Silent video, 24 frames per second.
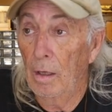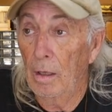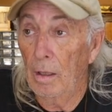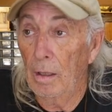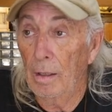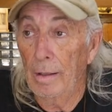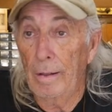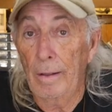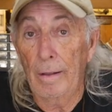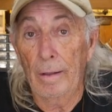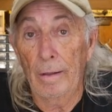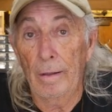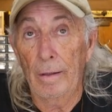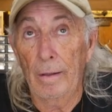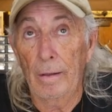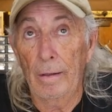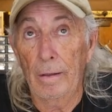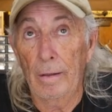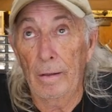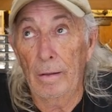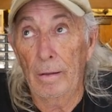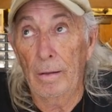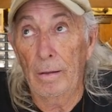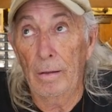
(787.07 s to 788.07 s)

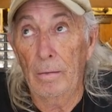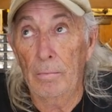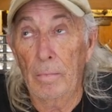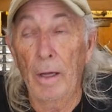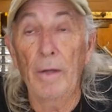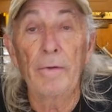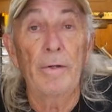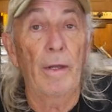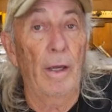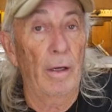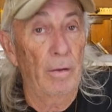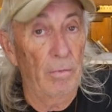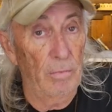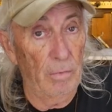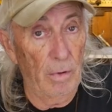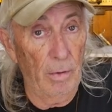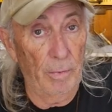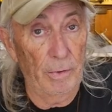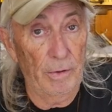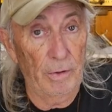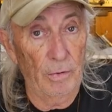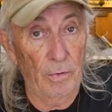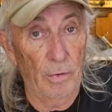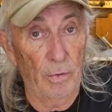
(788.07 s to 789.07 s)
uh, Monday when
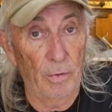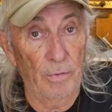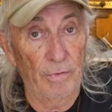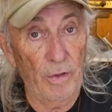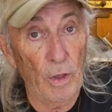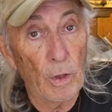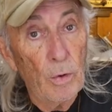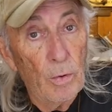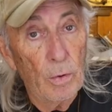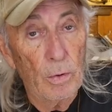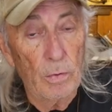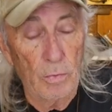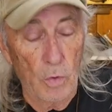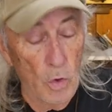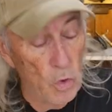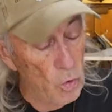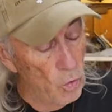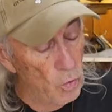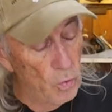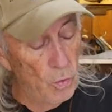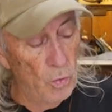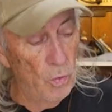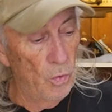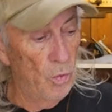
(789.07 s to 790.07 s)
we do a review.
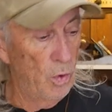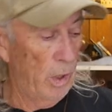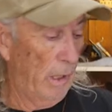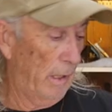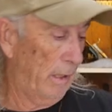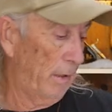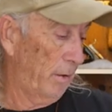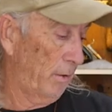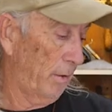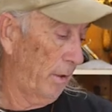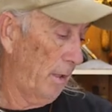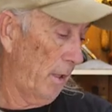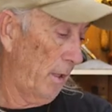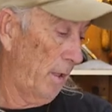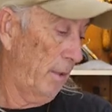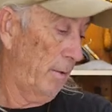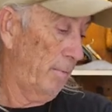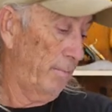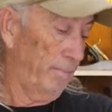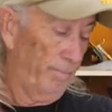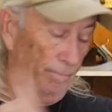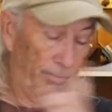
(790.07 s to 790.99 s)
Ooh, okay.